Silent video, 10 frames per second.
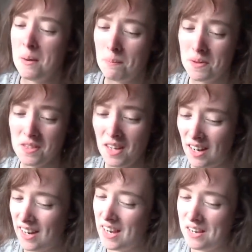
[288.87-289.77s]
But yeah,
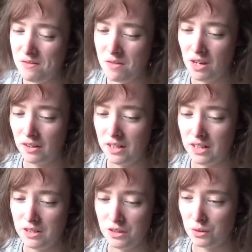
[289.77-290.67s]
I really
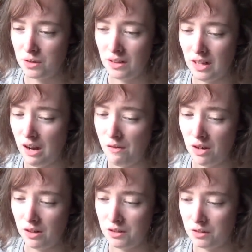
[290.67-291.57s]
enjoyed it. I
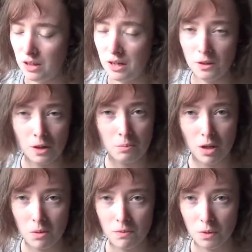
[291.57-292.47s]
really enjoyed it. I'm gonna
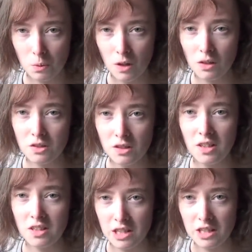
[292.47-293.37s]
probably have to watch it
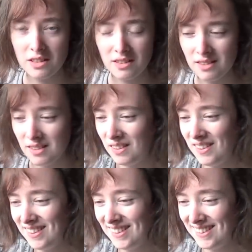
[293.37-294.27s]
again.
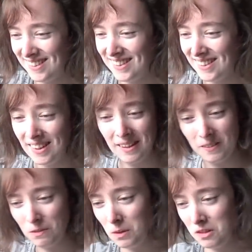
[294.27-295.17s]
I'm gonna
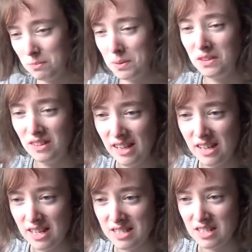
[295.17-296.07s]
have to watch it, but
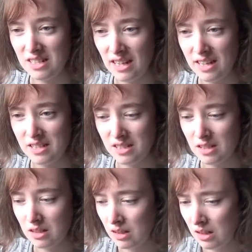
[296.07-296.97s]
it's a
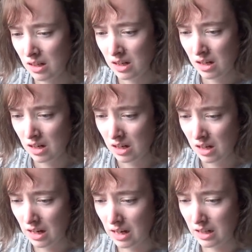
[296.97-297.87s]
nice.
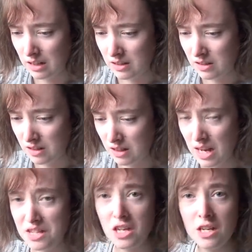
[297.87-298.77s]

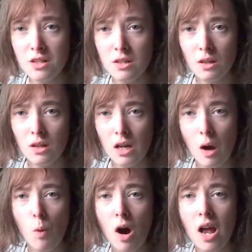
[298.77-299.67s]
It didn't
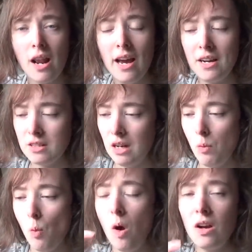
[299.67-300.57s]
What
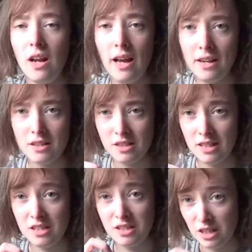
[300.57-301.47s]
I liked is
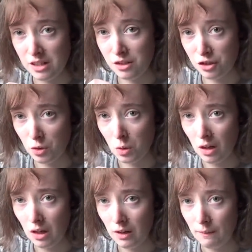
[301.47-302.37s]
that it didn't show a
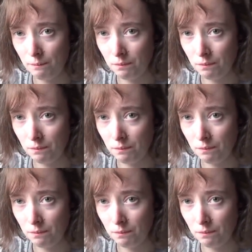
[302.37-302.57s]
lot.